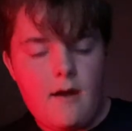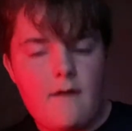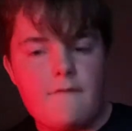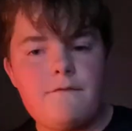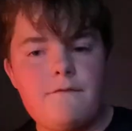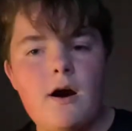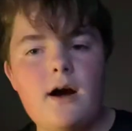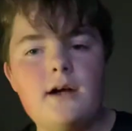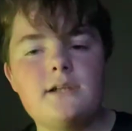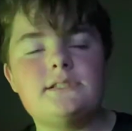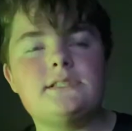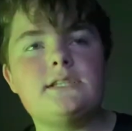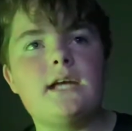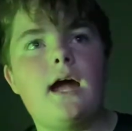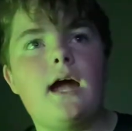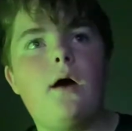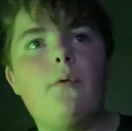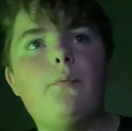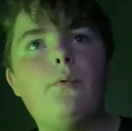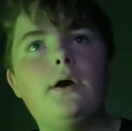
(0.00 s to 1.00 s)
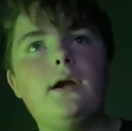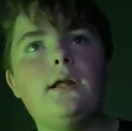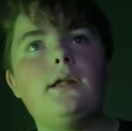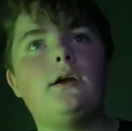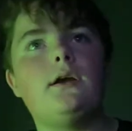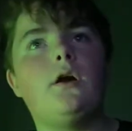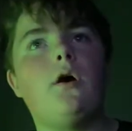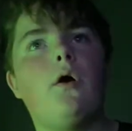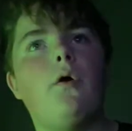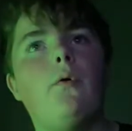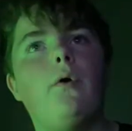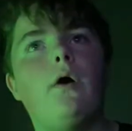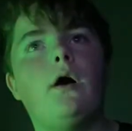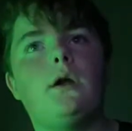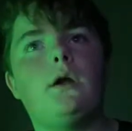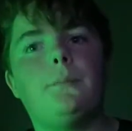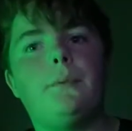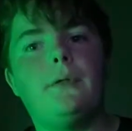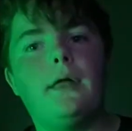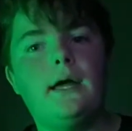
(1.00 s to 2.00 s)
If I say I wanted to go on
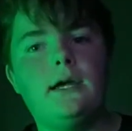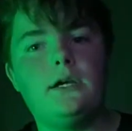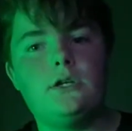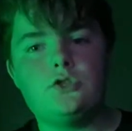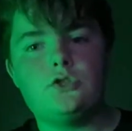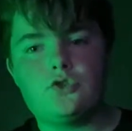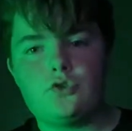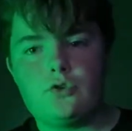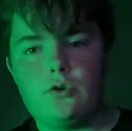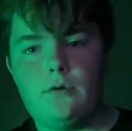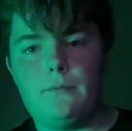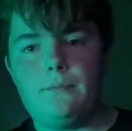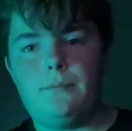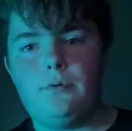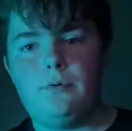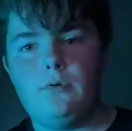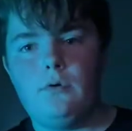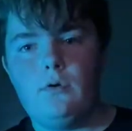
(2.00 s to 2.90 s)
a plane trip,